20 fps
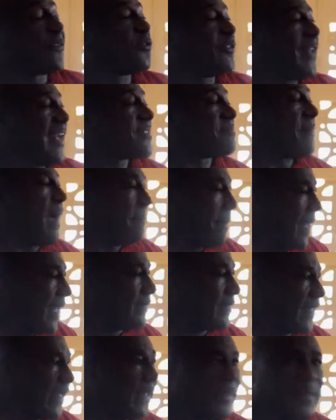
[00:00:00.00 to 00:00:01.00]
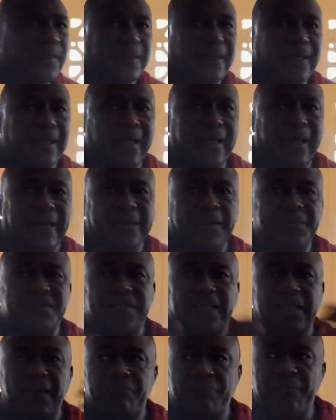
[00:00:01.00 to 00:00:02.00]
today is my birthday and I'm
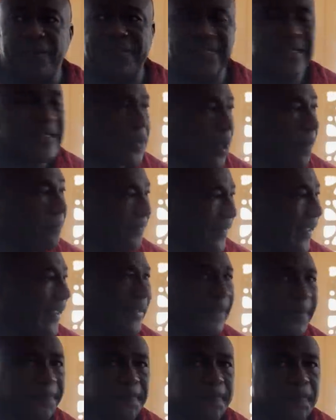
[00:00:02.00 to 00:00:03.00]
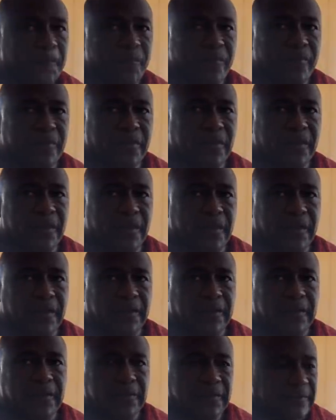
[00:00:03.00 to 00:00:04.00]
celebrating something,
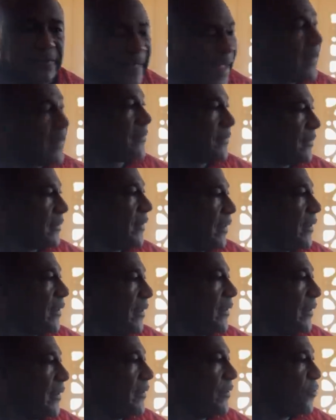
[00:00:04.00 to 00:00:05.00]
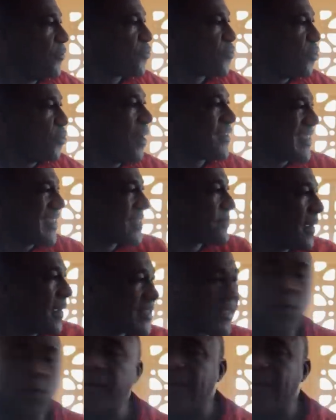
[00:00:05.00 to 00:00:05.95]
then you should know it's a special